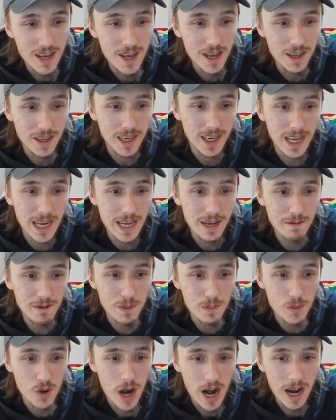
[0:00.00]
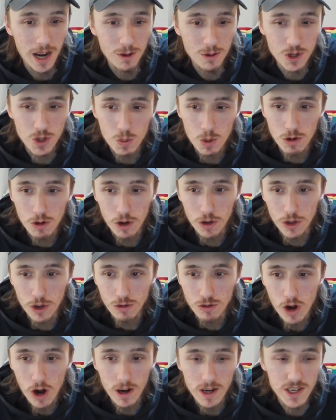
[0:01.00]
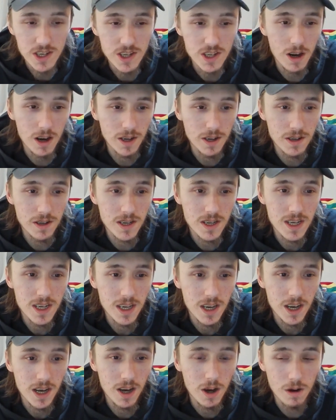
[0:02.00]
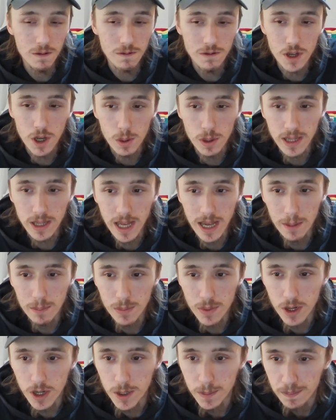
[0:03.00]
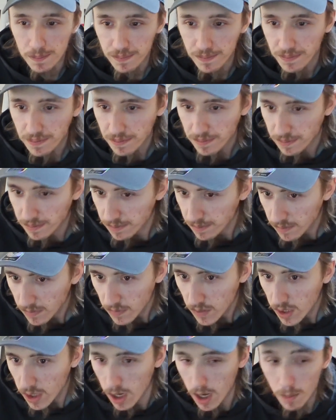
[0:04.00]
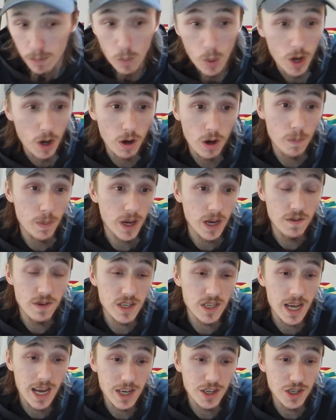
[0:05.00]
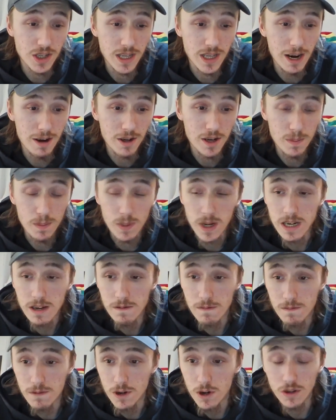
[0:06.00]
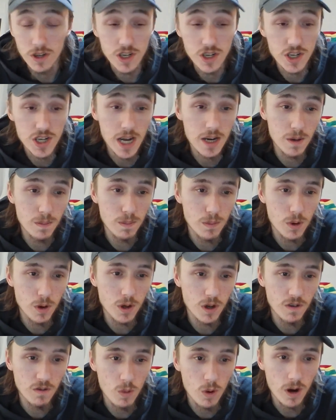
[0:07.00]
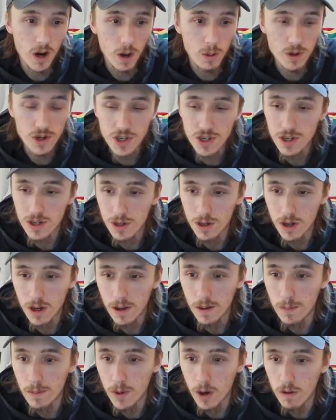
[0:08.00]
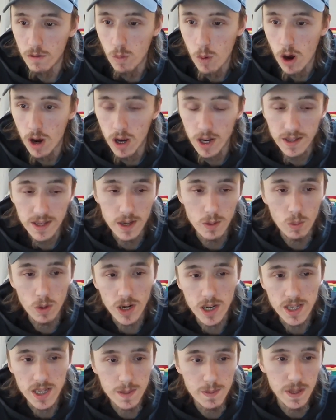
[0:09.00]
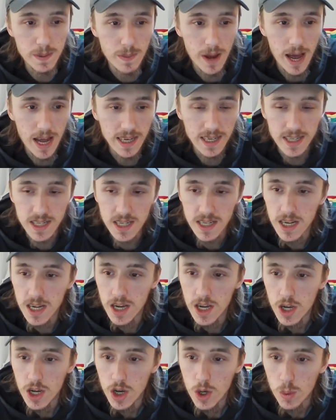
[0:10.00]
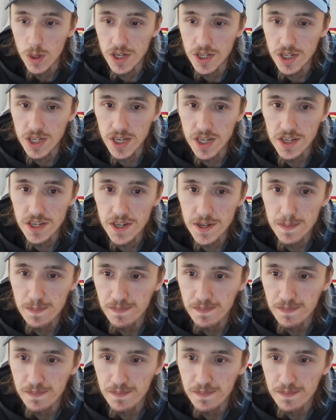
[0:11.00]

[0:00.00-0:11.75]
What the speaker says: the Cleveland Browns were on the right side of doing that. But went on a bit of a tangent there and completely forgot the second point of what I was of why I didn't want it to be banned, which is,